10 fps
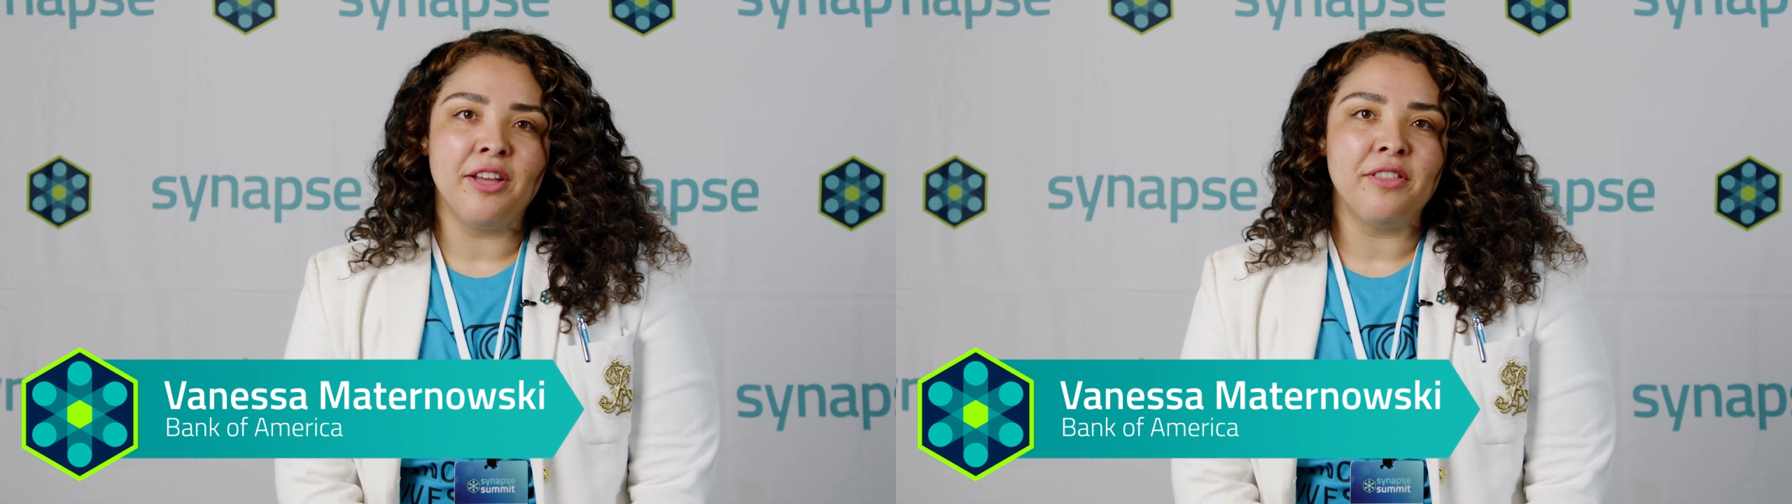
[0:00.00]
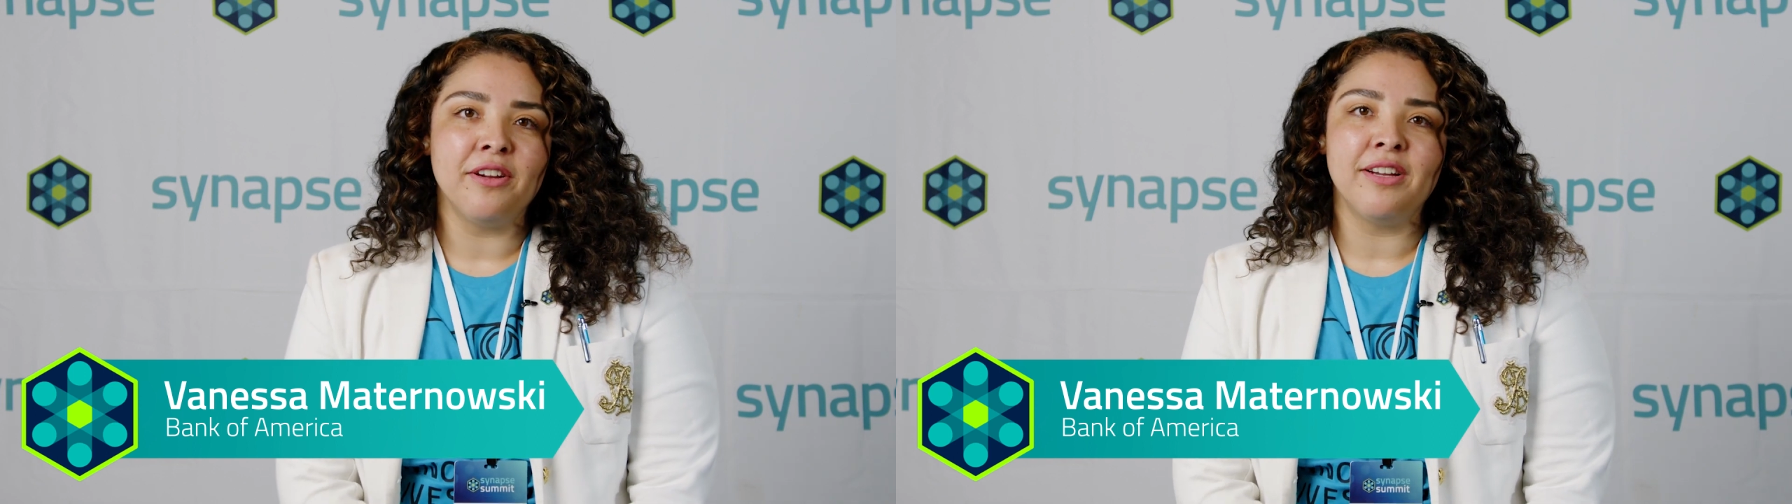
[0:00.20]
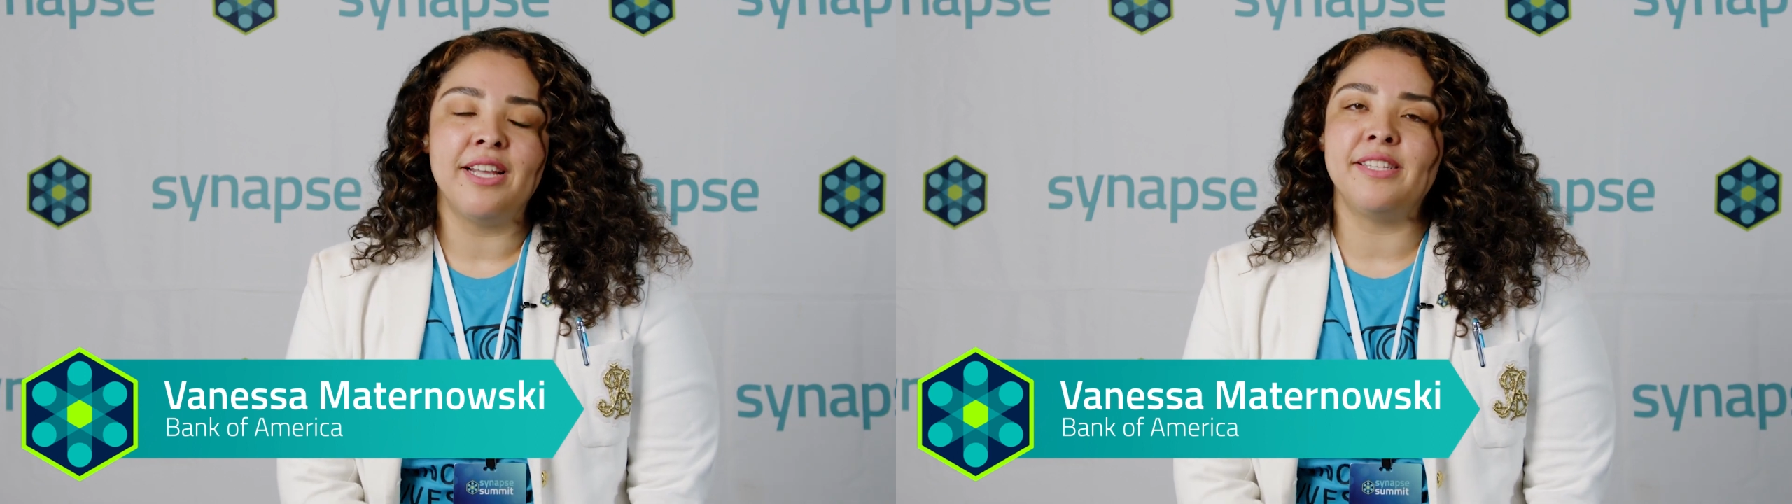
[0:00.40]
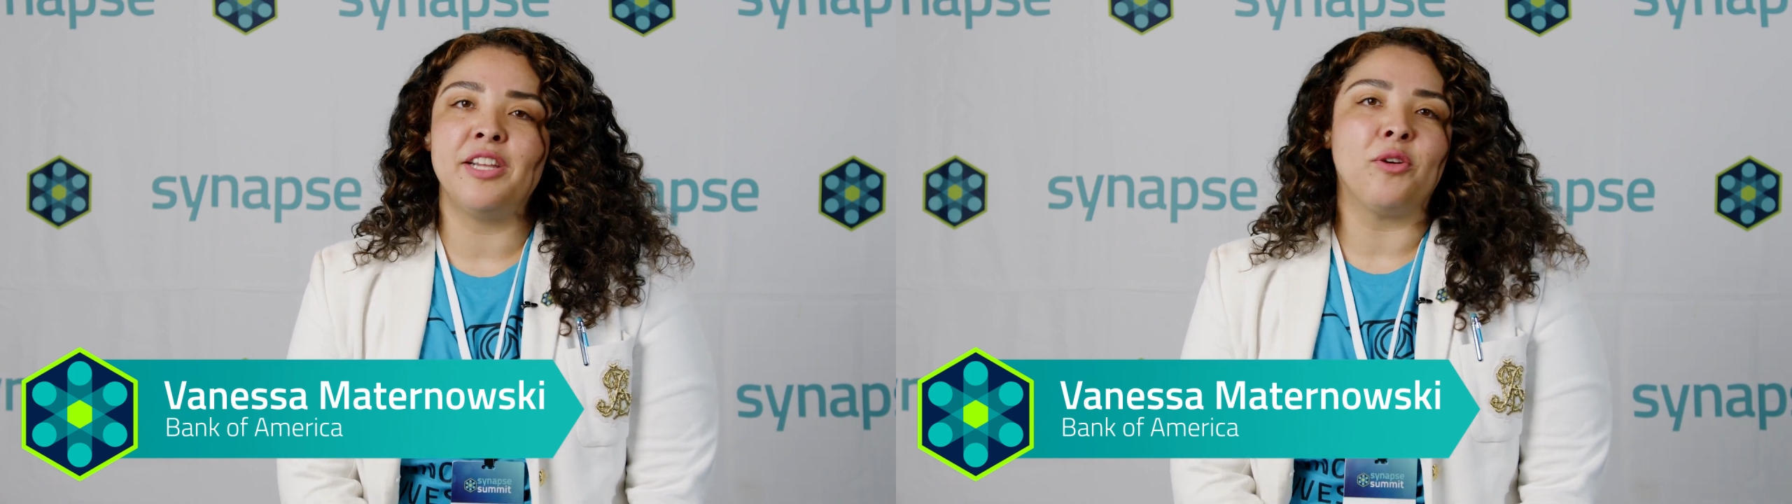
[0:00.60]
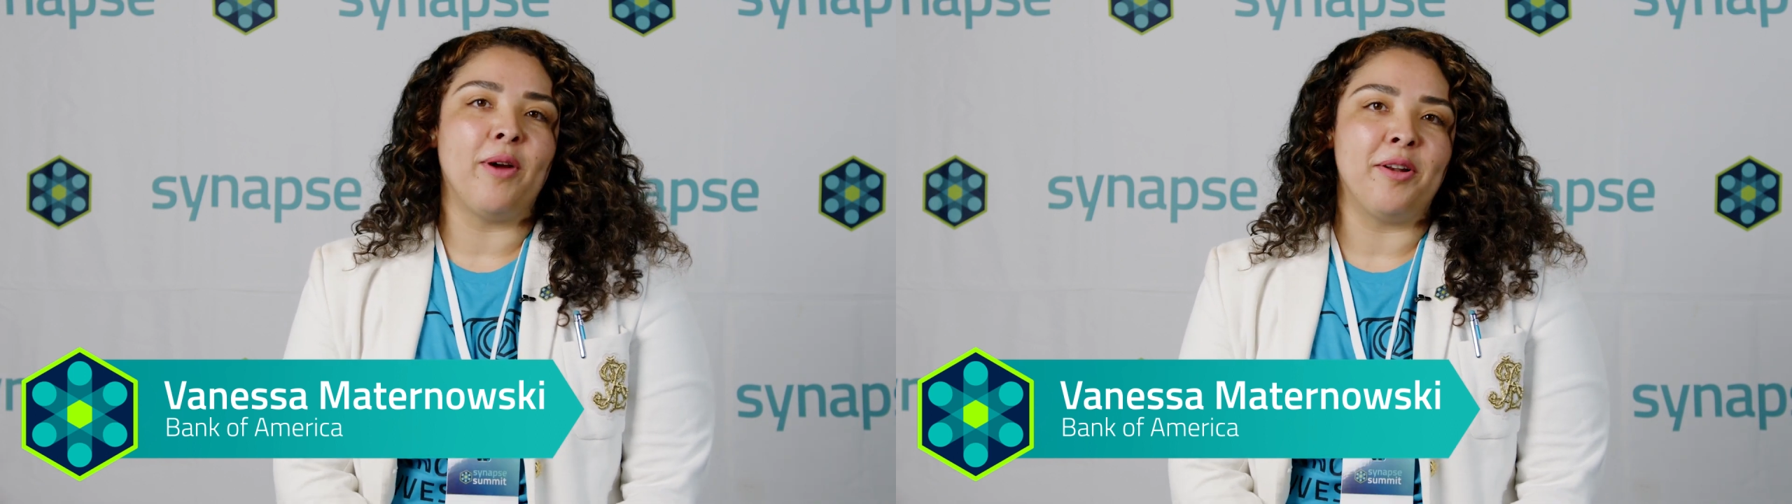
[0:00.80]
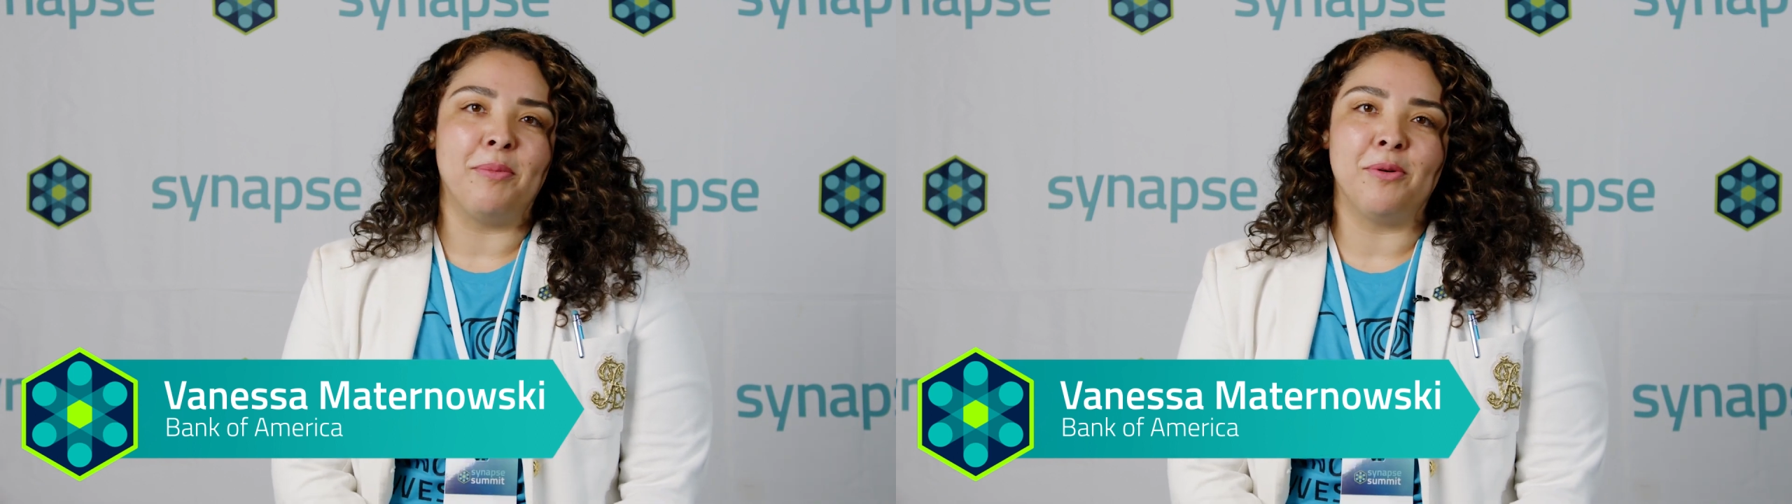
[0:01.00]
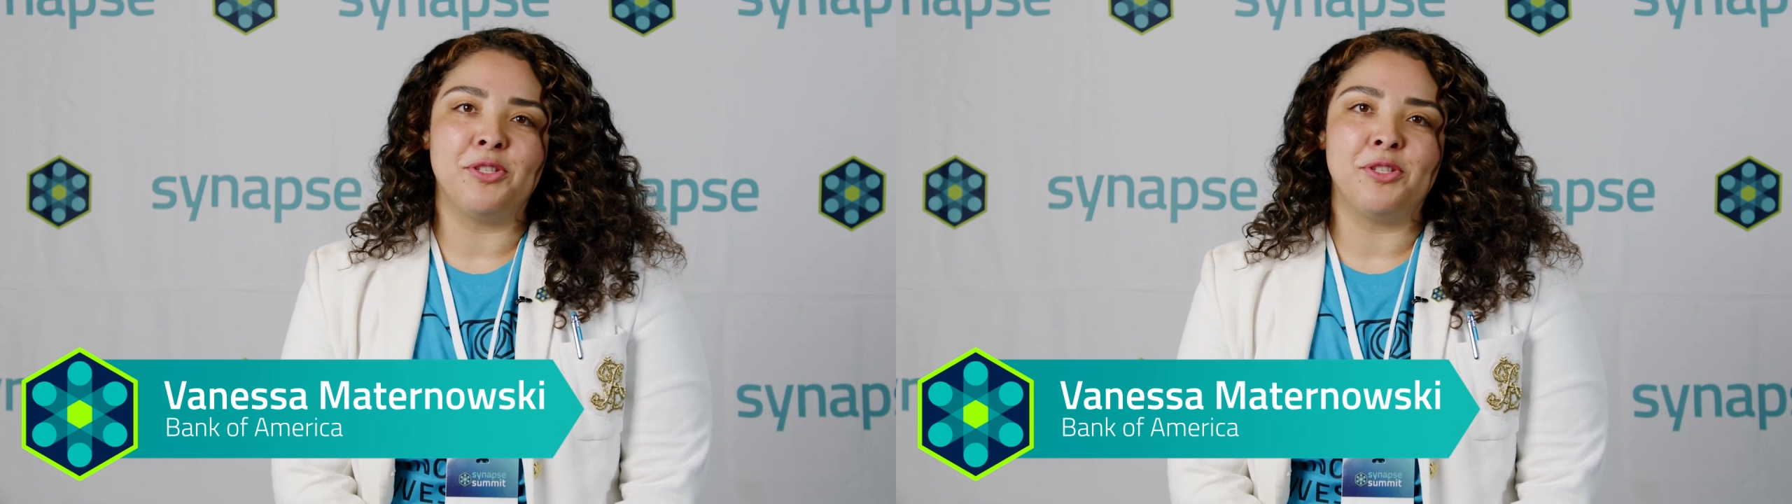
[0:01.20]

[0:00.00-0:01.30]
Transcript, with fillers: other, it's incredible.